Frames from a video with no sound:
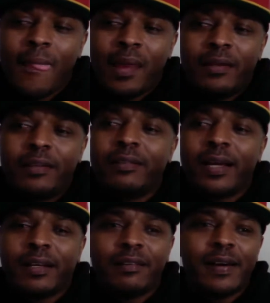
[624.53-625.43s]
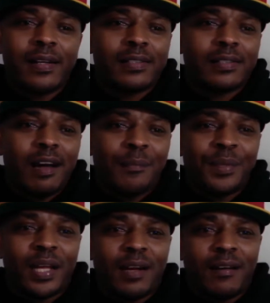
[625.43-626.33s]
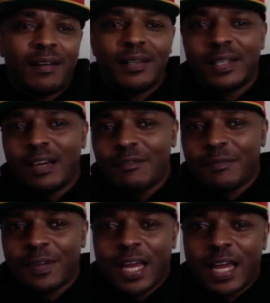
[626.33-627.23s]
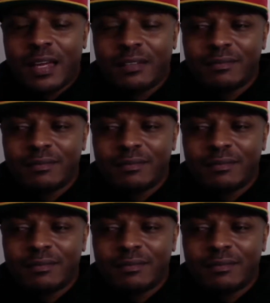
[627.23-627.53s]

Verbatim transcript: You think you got to stop, and they call another flag.